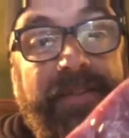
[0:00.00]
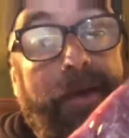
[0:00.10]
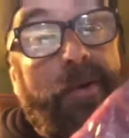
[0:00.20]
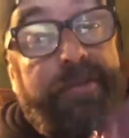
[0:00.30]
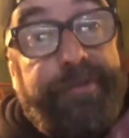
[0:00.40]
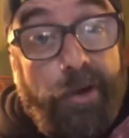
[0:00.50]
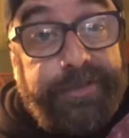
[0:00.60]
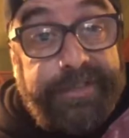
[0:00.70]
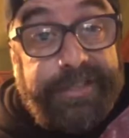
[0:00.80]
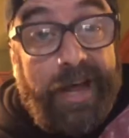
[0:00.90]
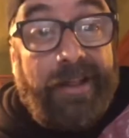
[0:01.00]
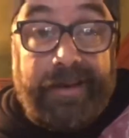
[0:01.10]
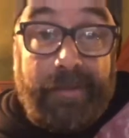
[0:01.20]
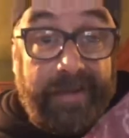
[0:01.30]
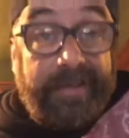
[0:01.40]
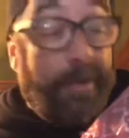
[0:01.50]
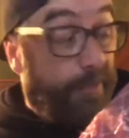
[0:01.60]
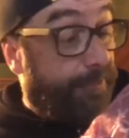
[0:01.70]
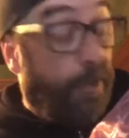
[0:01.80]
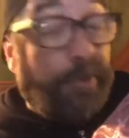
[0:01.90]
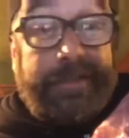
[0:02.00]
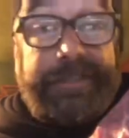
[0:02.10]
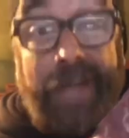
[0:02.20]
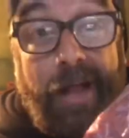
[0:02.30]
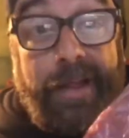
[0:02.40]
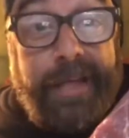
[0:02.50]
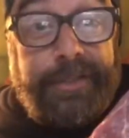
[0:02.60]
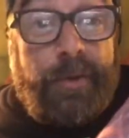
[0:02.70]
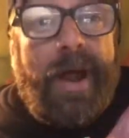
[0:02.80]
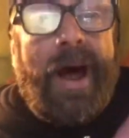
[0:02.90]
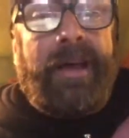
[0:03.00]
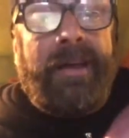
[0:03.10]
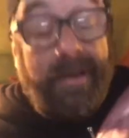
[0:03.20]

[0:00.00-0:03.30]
They were frozen solid. I mean, they were frozen solid as a rock.